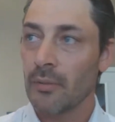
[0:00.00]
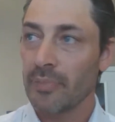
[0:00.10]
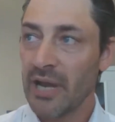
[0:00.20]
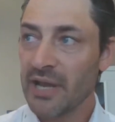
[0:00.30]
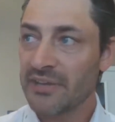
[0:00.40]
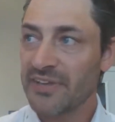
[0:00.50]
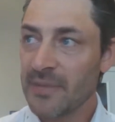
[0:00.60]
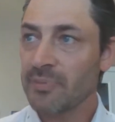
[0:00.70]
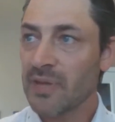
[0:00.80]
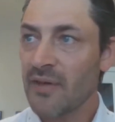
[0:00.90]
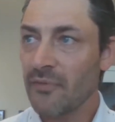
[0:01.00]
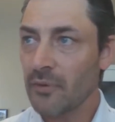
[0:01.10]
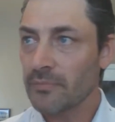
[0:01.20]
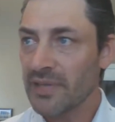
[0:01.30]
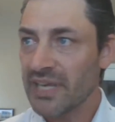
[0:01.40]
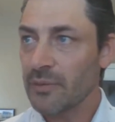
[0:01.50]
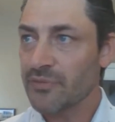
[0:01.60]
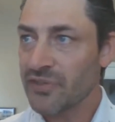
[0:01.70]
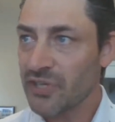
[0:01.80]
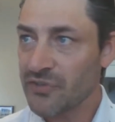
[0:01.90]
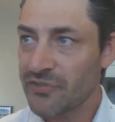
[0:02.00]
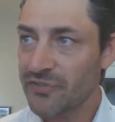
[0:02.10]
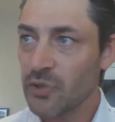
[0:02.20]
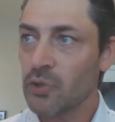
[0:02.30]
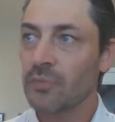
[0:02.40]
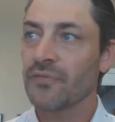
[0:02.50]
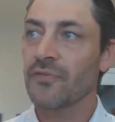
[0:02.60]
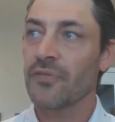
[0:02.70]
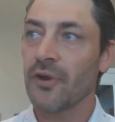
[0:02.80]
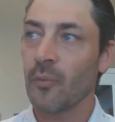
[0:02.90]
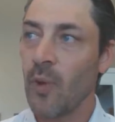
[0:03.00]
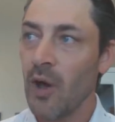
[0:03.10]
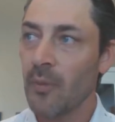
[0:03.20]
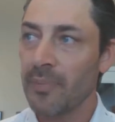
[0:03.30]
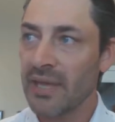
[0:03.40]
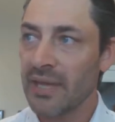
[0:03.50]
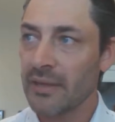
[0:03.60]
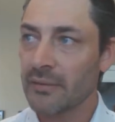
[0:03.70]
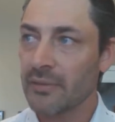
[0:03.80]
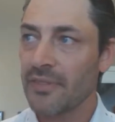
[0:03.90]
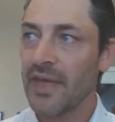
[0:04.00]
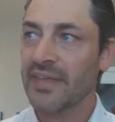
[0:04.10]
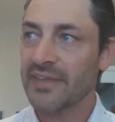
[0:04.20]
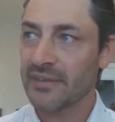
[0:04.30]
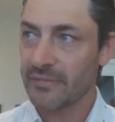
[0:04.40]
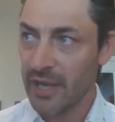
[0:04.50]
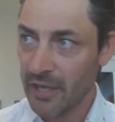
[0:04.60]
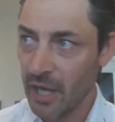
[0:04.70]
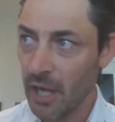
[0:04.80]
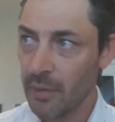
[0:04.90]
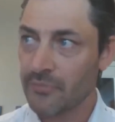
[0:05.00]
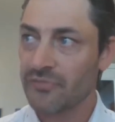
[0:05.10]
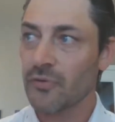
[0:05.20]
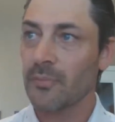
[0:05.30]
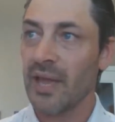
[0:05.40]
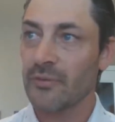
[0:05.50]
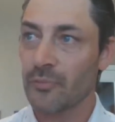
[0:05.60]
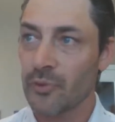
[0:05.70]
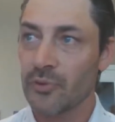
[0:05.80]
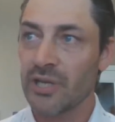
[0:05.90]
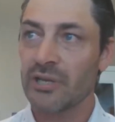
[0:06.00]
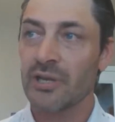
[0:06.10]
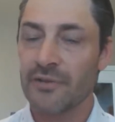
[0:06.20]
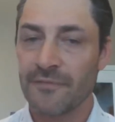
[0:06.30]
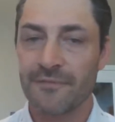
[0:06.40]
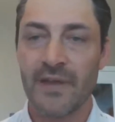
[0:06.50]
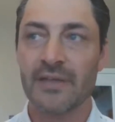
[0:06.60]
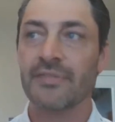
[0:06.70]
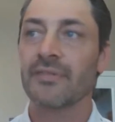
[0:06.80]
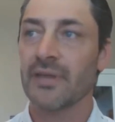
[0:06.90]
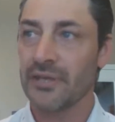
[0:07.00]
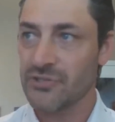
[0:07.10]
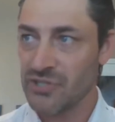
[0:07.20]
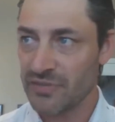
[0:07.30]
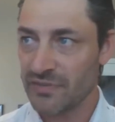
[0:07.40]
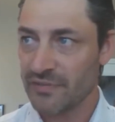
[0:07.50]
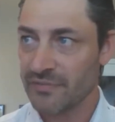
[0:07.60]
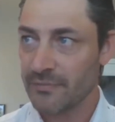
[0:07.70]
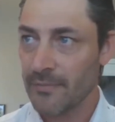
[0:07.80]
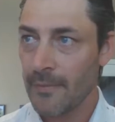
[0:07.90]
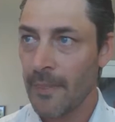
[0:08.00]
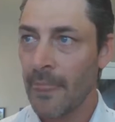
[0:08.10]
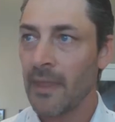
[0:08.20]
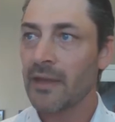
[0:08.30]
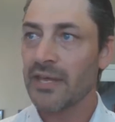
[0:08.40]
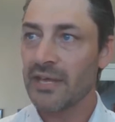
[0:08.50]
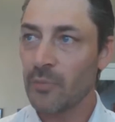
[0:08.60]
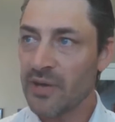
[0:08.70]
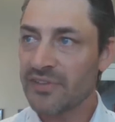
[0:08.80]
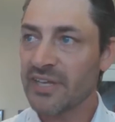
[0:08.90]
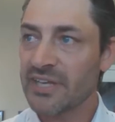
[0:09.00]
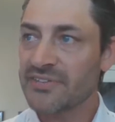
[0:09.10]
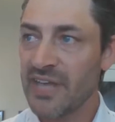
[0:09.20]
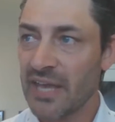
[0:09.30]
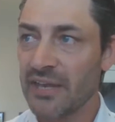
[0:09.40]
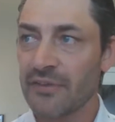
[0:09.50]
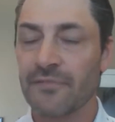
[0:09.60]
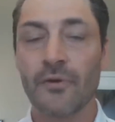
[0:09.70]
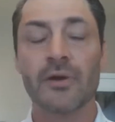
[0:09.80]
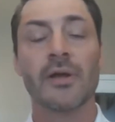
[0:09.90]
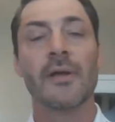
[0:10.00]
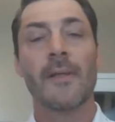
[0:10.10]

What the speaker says: But at a deep level, he was consumed for their well-being that comes from a rooted faith in Jesus. He was not contending for